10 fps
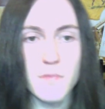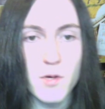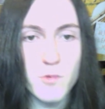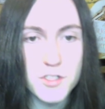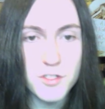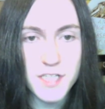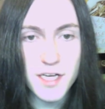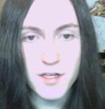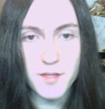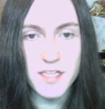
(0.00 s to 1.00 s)
What's your
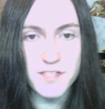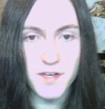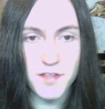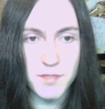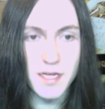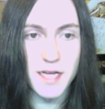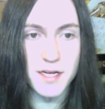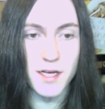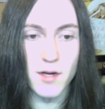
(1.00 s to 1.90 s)
take on the Mass Effect 3 ending?